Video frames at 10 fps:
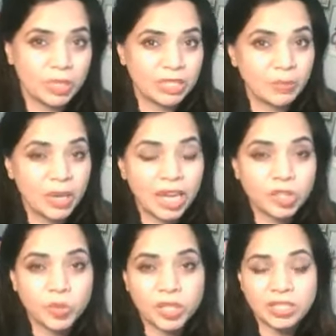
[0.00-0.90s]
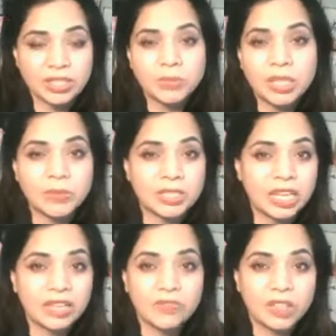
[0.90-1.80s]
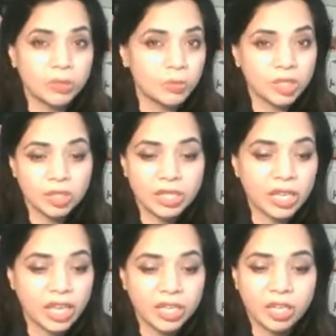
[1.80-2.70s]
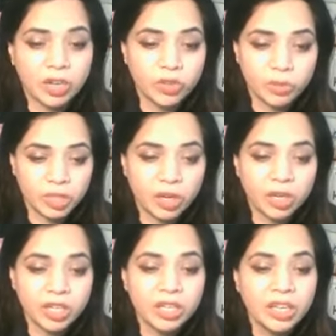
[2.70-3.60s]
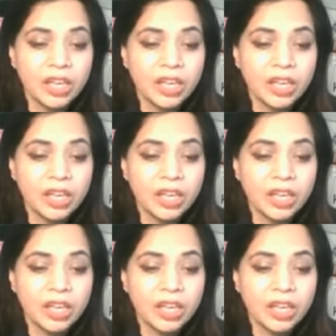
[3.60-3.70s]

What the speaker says: And it's a pathway that sometimes is not available in any other regard.